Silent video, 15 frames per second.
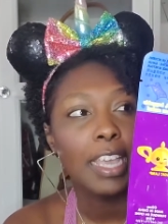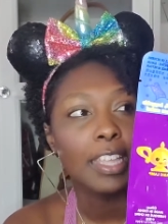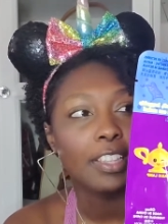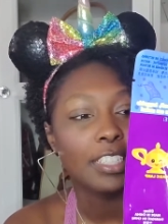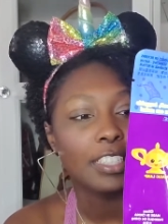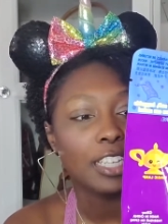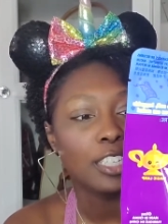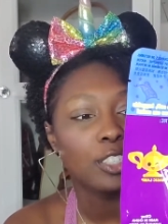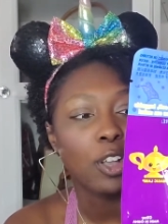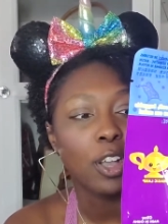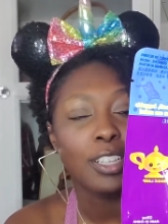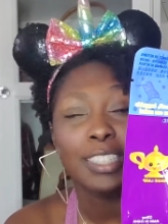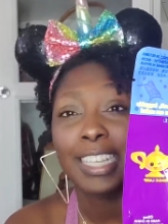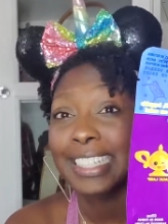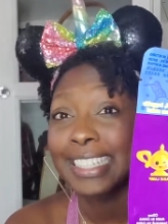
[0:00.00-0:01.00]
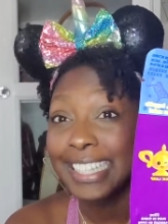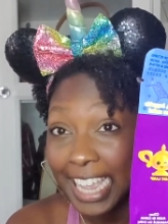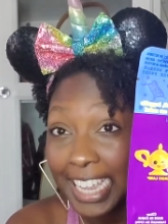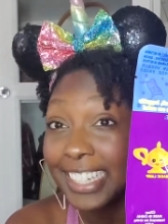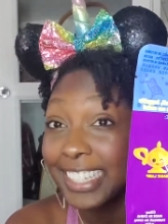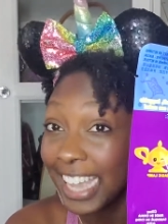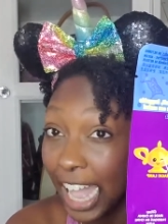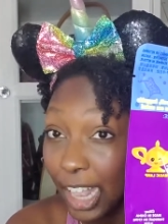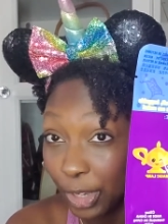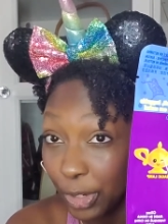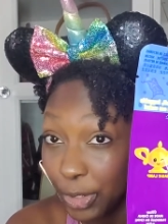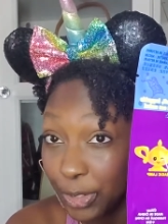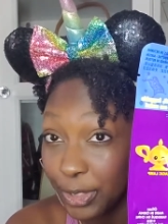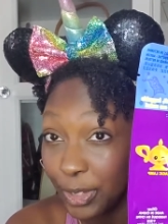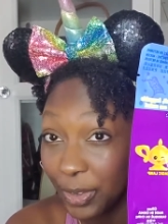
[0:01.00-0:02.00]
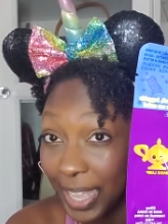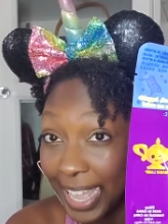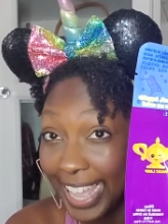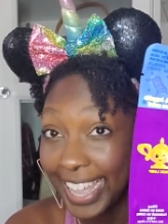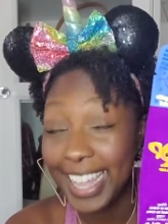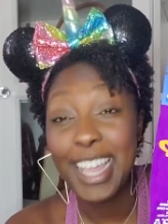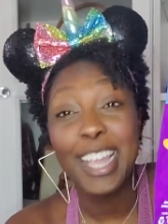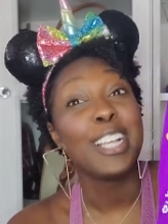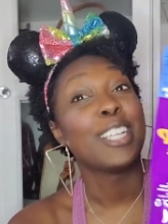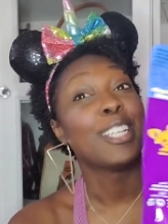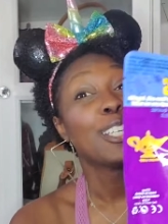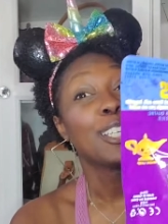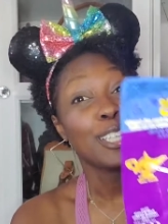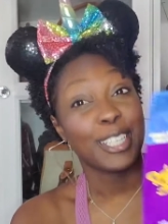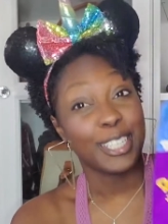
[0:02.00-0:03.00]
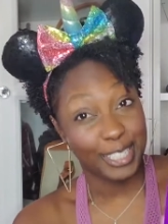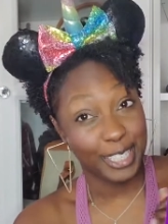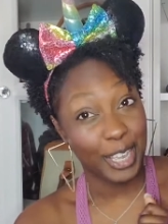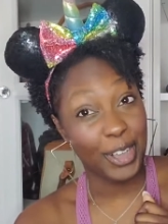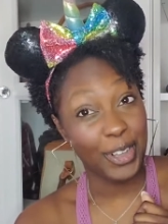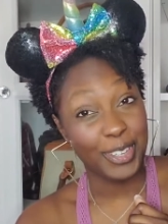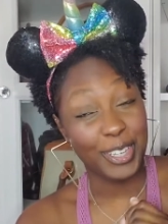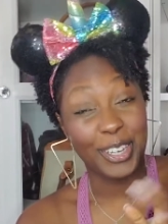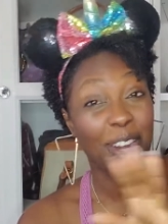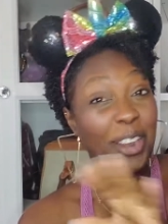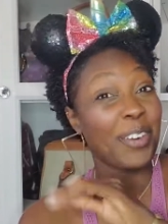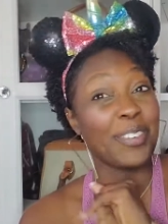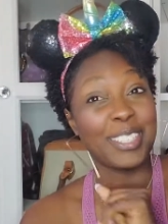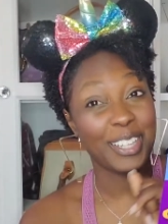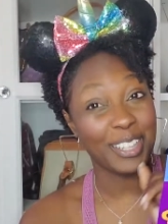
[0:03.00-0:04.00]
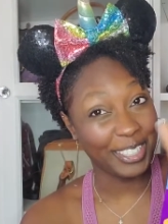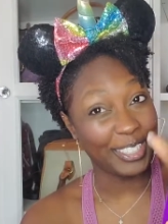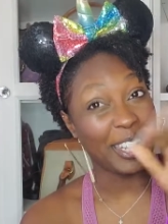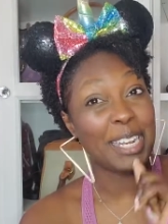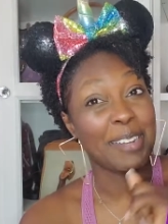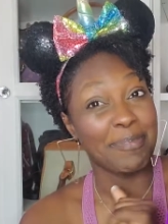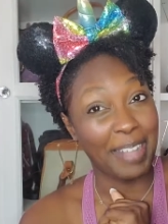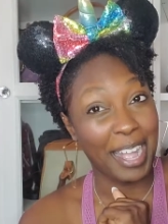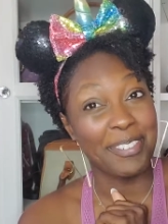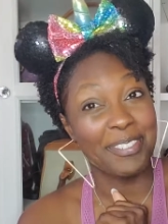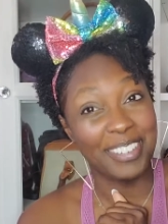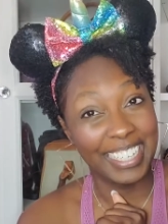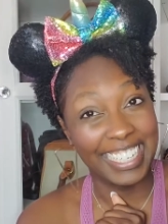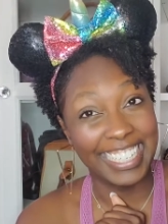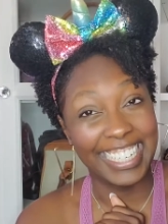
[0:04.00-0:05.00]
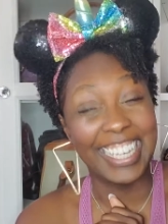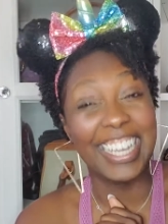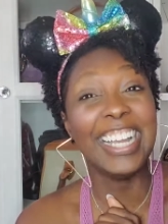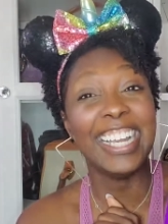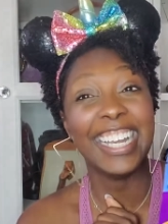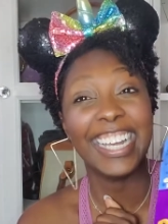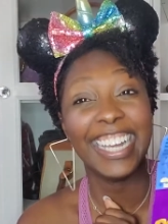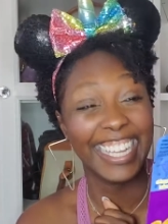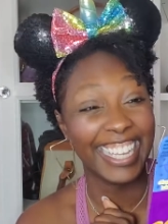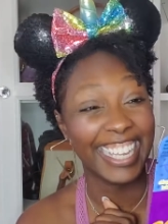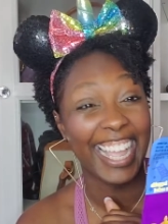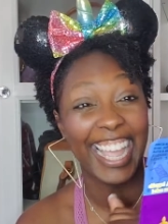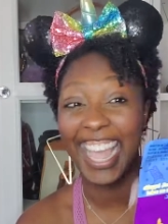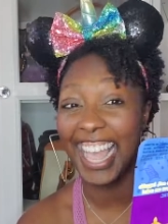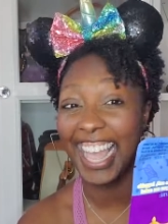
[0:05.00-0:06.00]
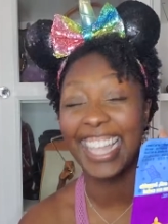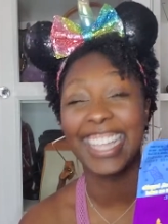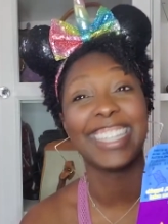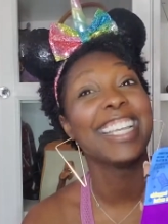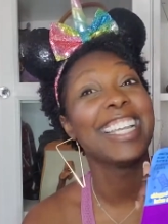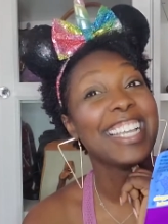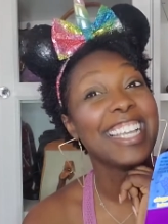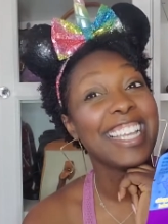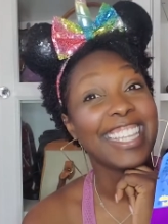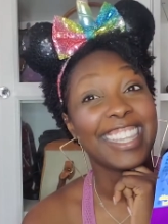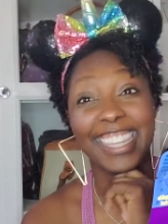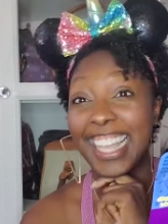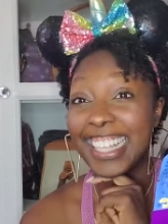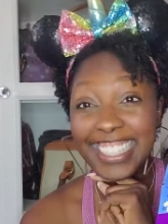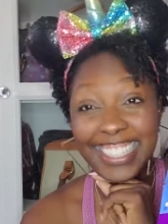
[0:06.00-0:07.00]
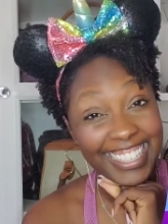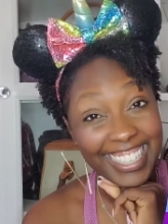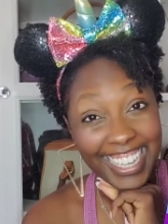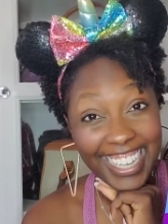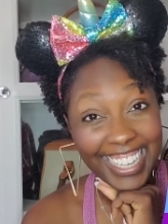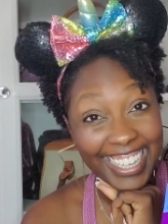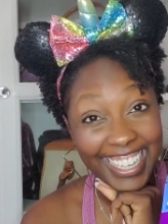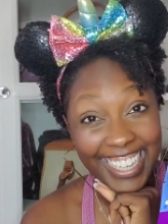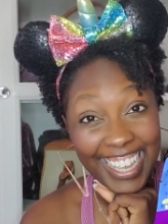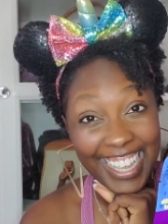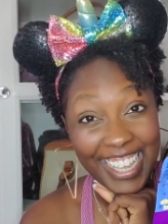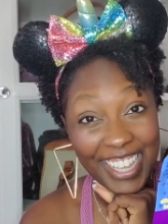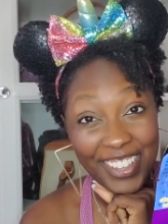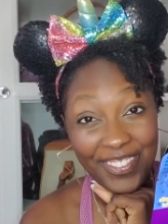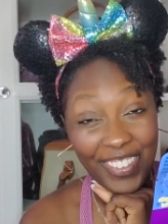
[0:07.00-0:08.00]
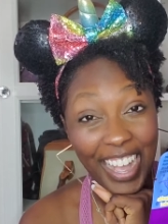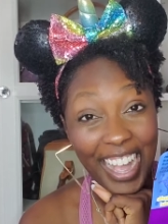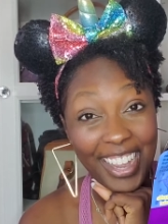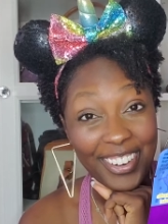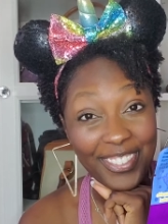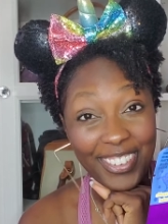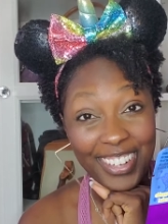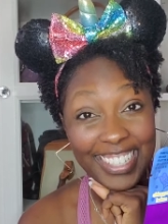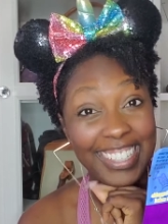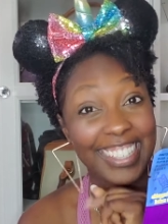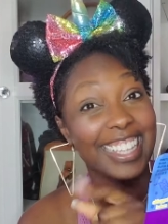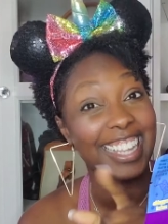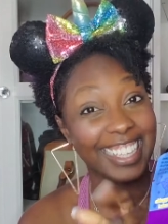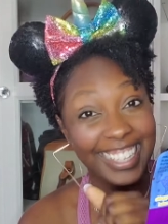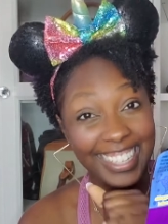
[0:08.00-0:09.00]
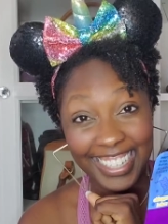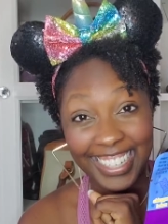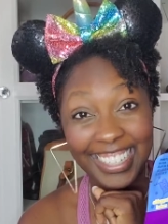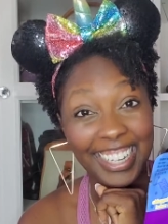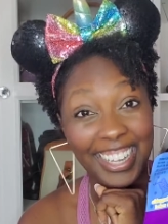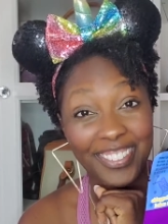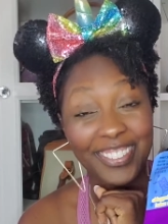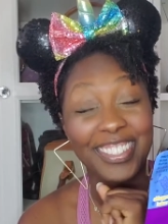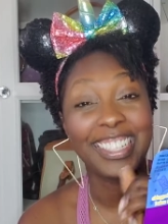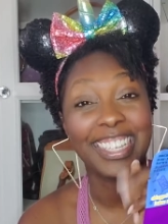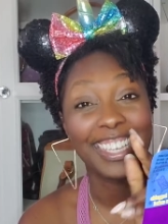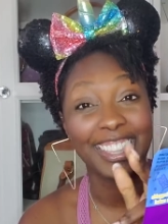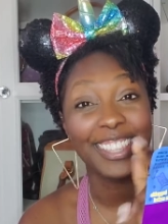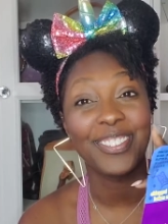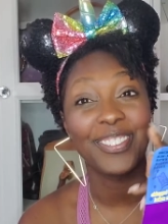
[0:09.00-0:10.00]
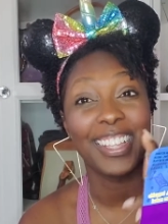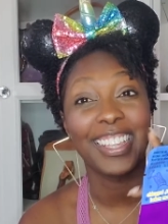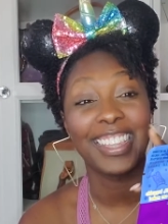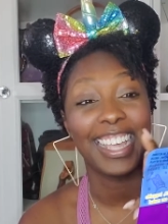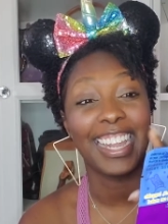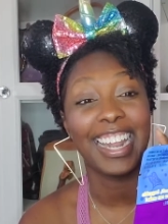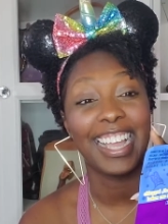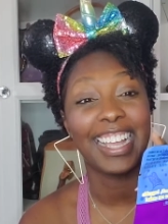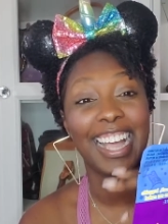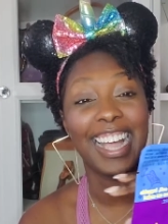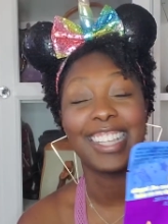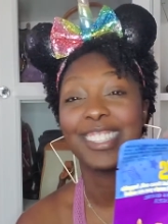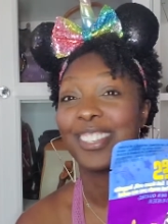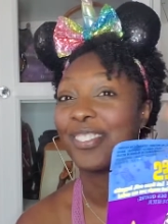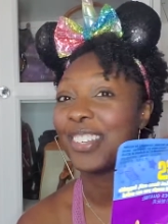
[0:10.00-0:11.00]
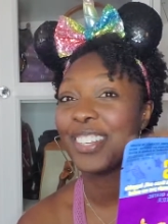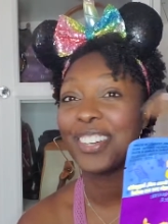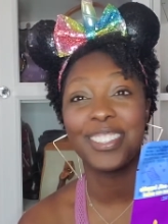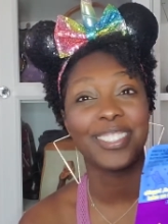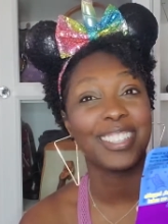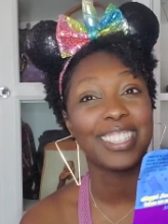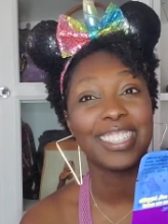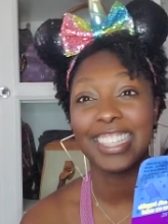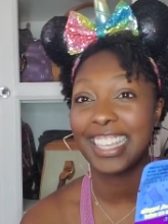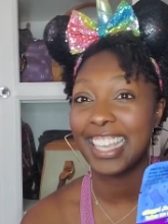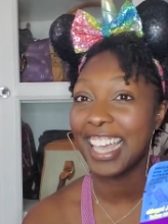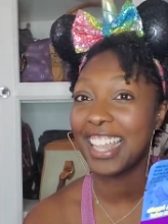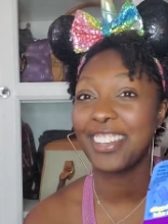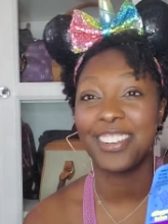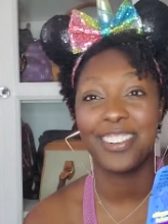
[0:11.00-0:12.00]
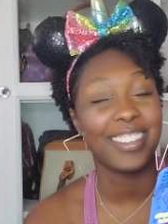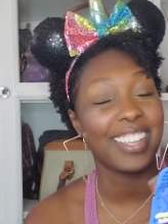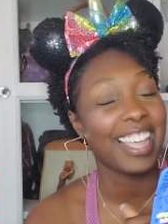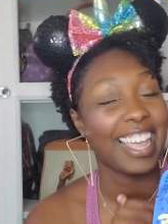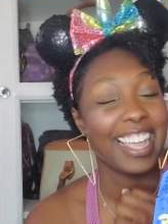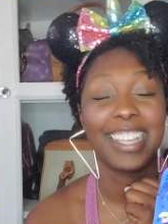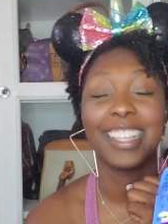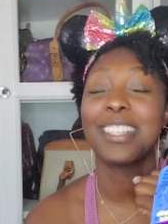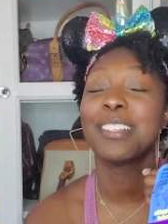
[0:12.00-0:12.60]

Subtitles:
These things cost like $10, okay? So your girl was only trying to buy one. And let's see if I was lucky enough to get the one that I got. So we're gonna do this together, okay?